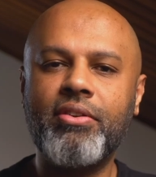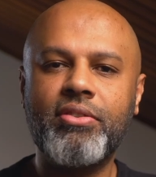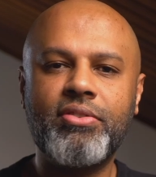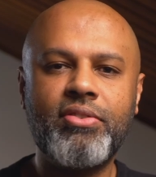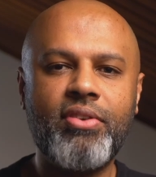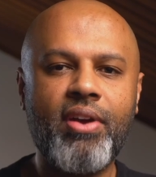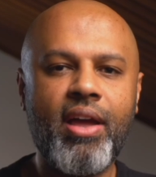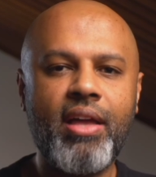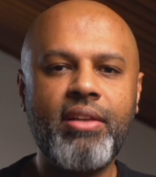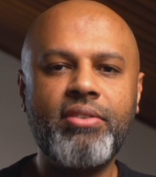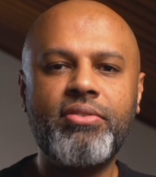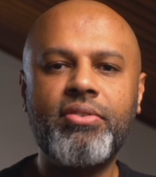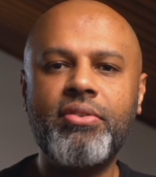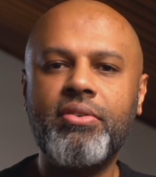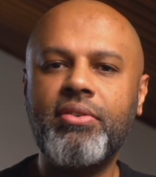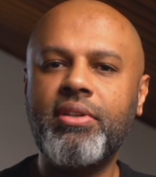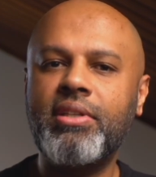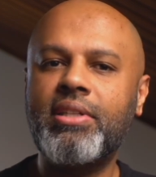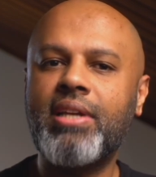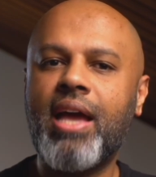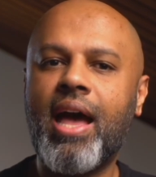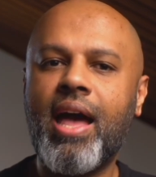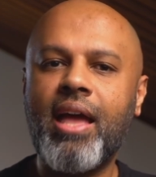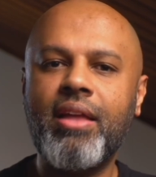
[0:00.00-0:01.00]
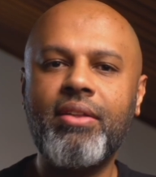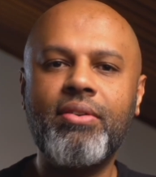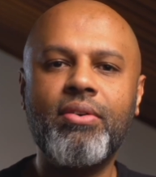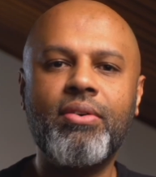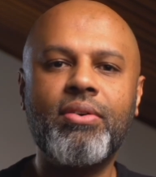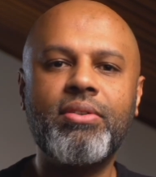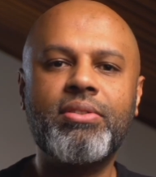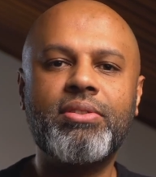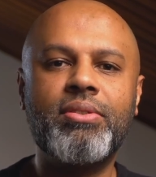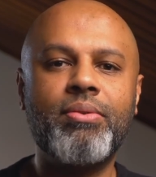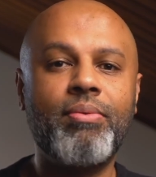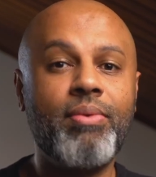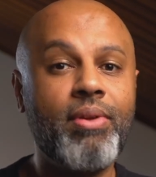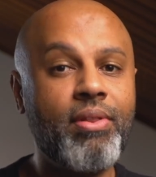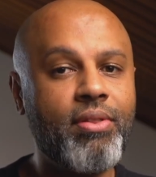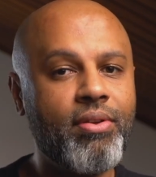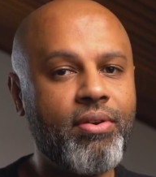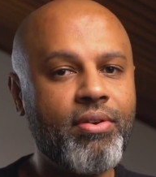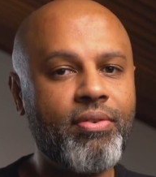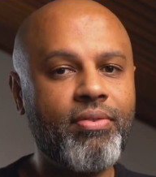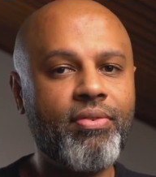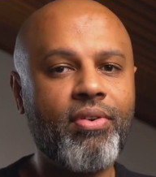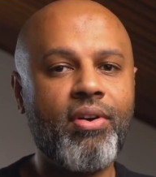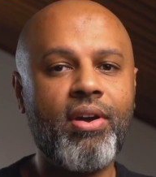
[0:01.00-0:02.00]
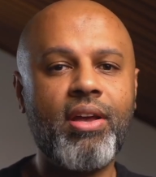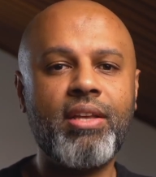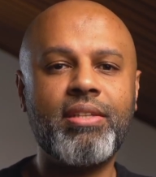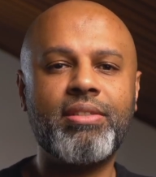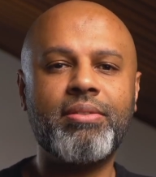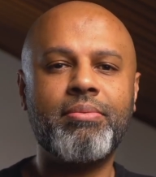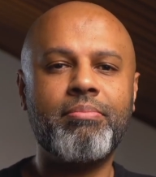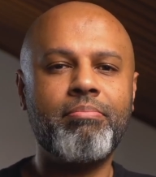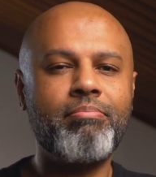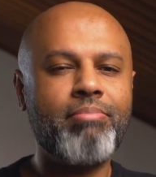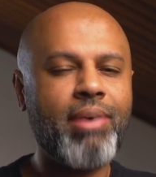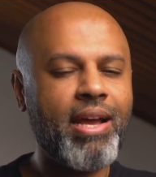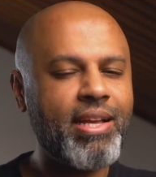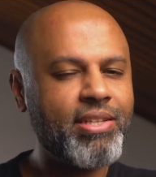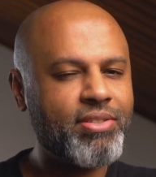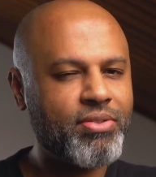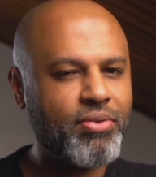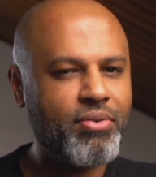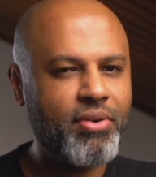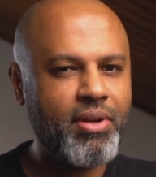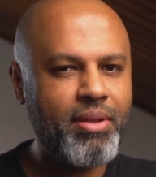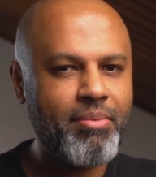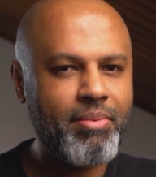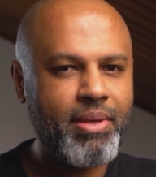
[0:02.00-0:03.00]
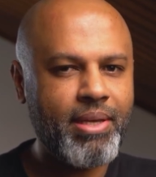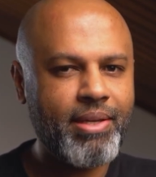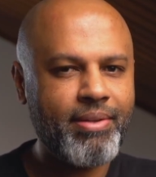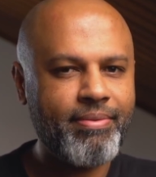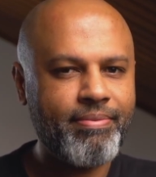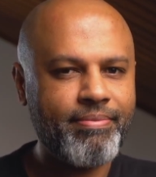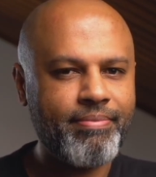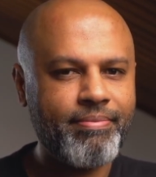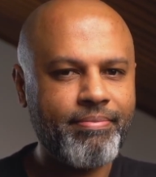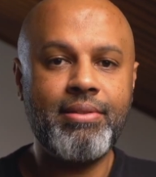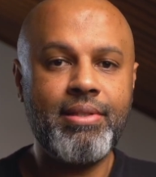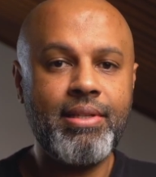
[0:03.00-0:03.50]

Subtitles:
you trying to reach high notes with your voice by screaming?